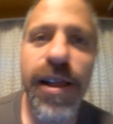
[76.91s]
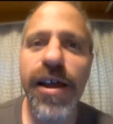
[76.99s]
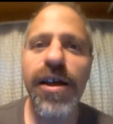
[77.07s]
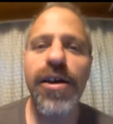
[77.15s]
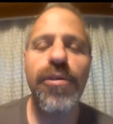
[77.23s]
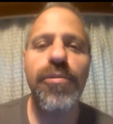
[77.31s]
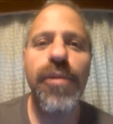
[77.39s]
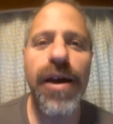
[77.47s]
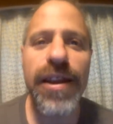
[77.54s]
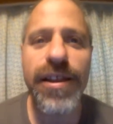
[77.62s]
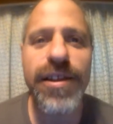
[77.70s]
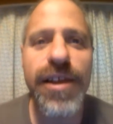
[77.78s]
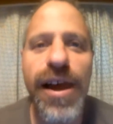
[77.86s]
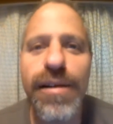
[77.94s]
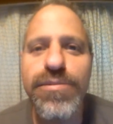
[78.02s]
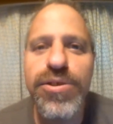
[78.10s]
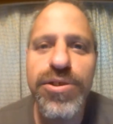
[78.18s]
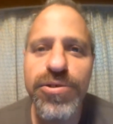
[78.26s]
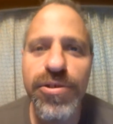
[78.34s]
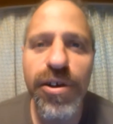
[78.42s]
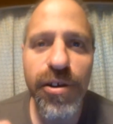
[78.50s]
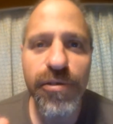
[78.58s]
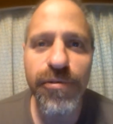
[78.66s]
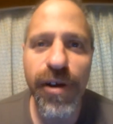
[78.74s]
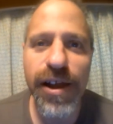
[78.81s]
When it comes to
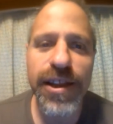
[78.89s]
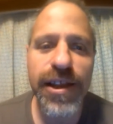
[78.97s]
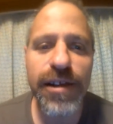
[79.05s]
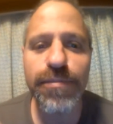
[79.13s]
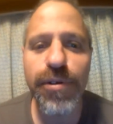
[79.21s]
writing a book,